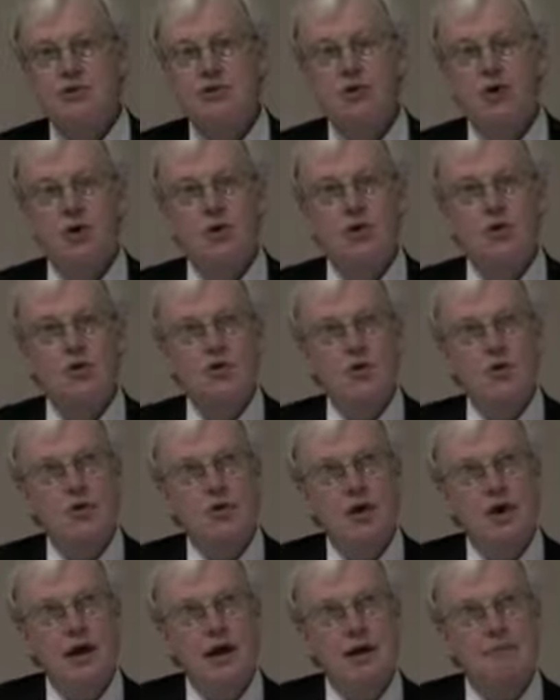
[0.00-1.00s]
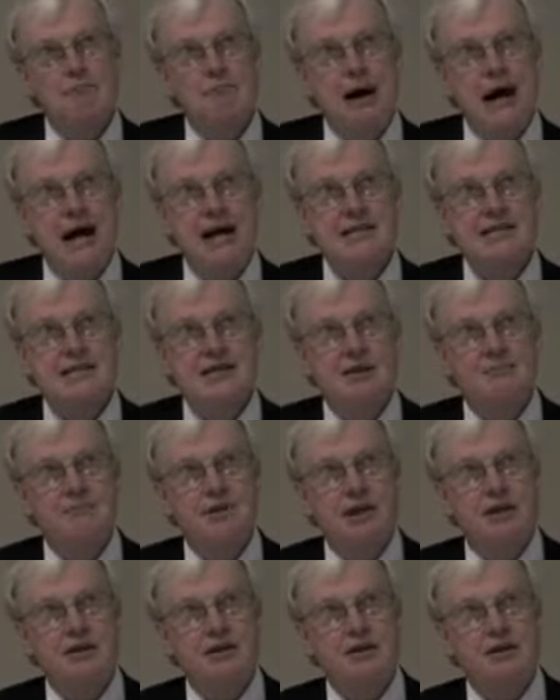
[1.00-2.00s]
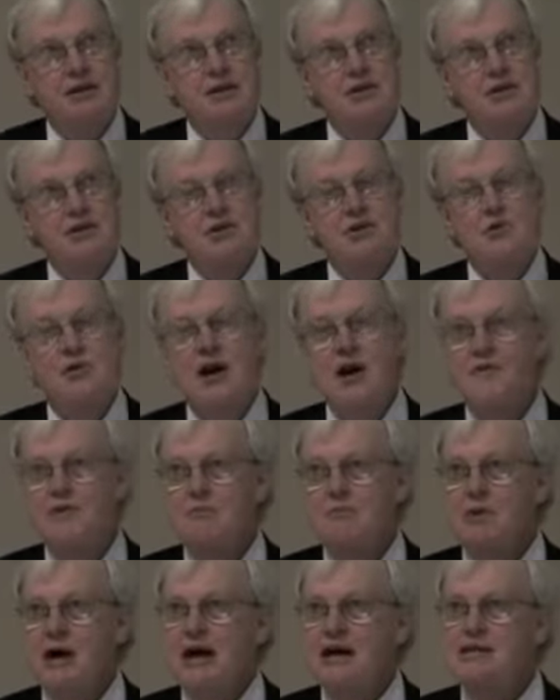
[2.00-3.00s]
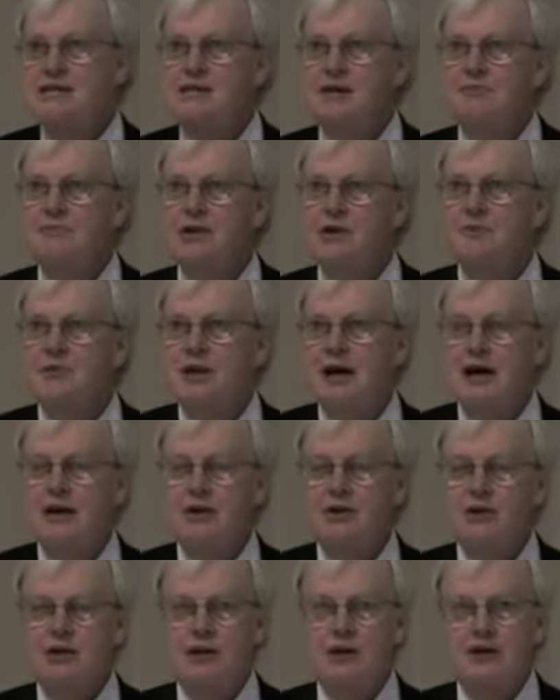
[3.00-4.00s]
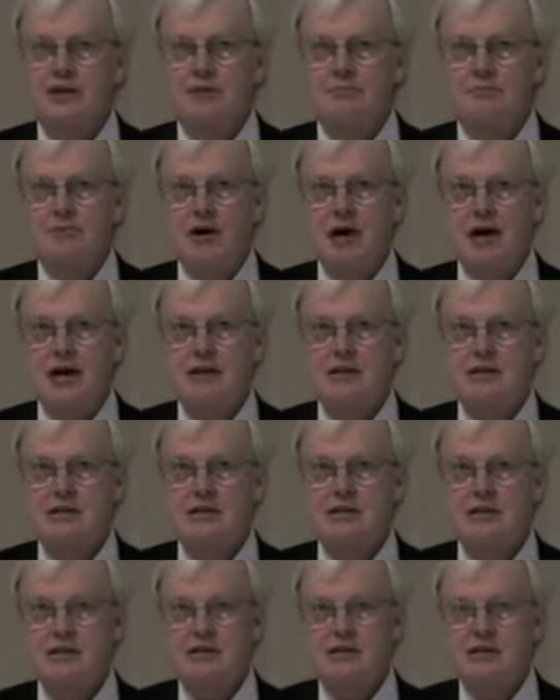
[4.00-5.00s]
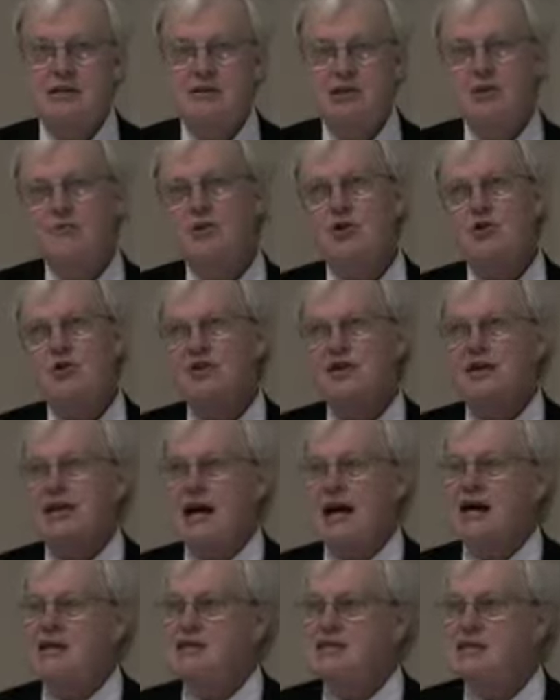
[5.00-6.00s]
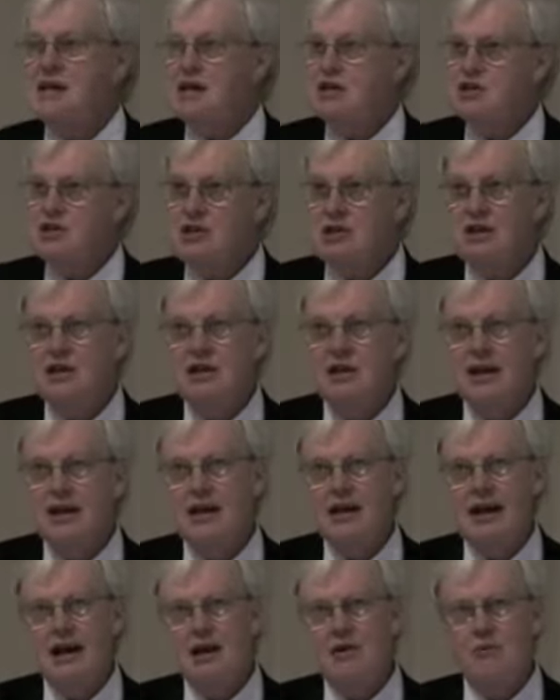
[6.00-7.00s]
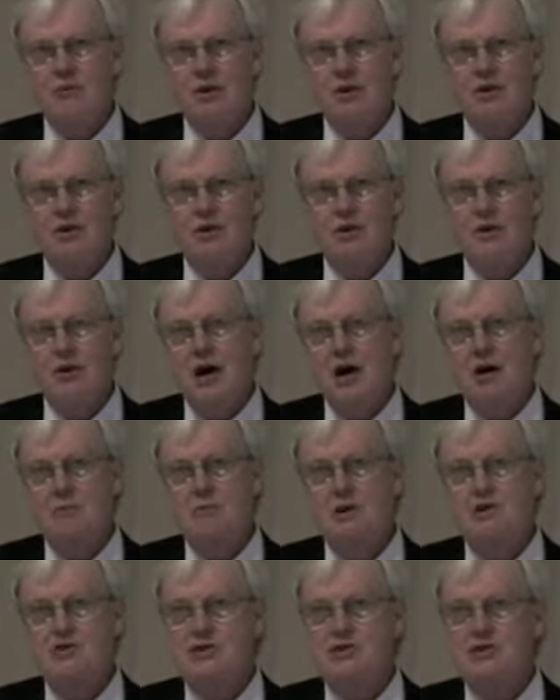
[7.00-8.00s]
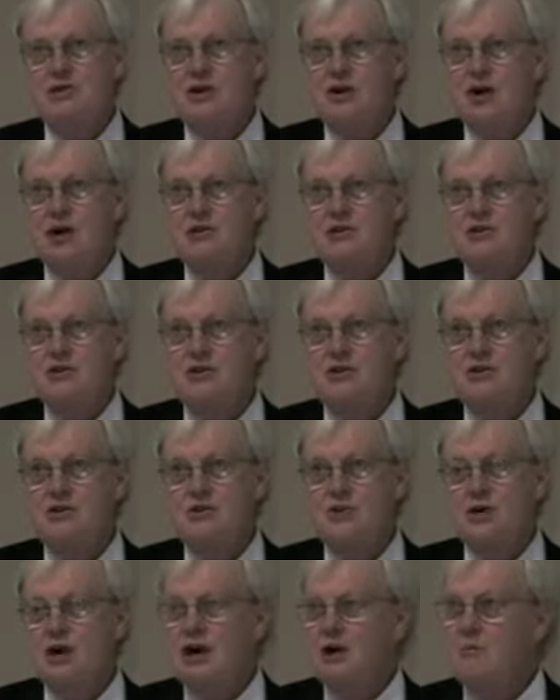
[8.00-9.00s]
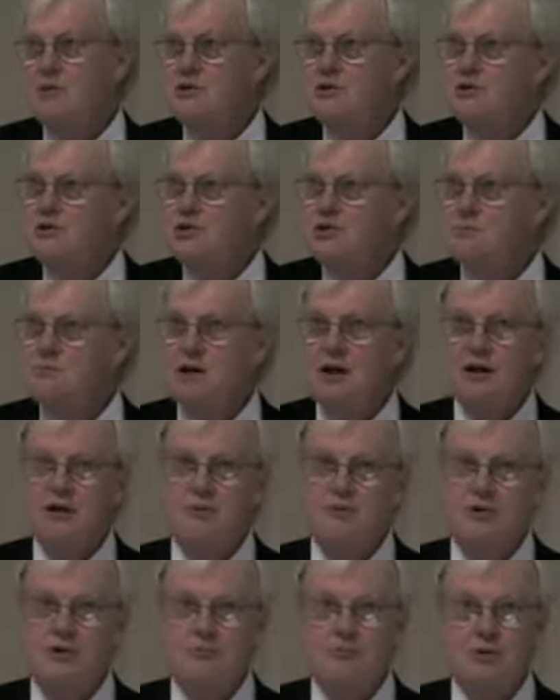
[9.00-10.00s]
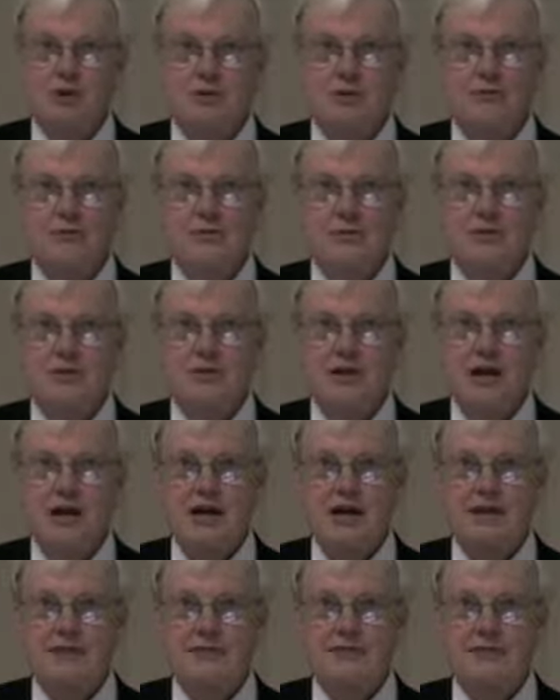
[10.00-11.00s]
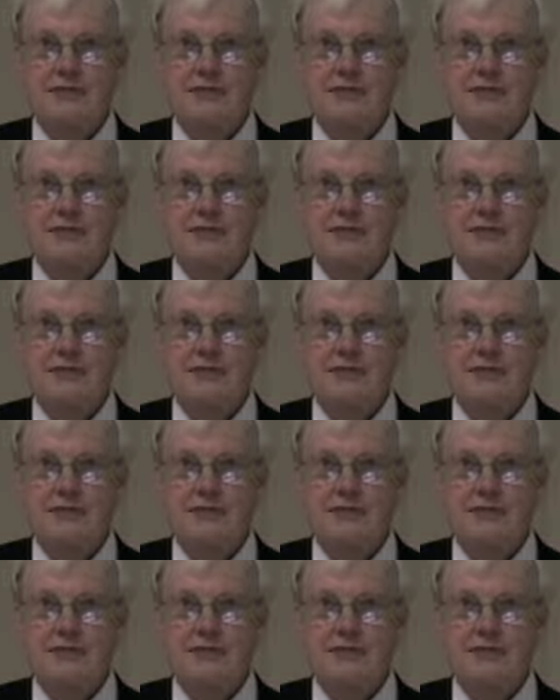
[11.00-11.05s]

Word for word: you go and buy something. Do you ever buy something without looking at the price do you ever go to the gas station and not want to know how much it's costing you or how much you spent when you put in the fuel tank?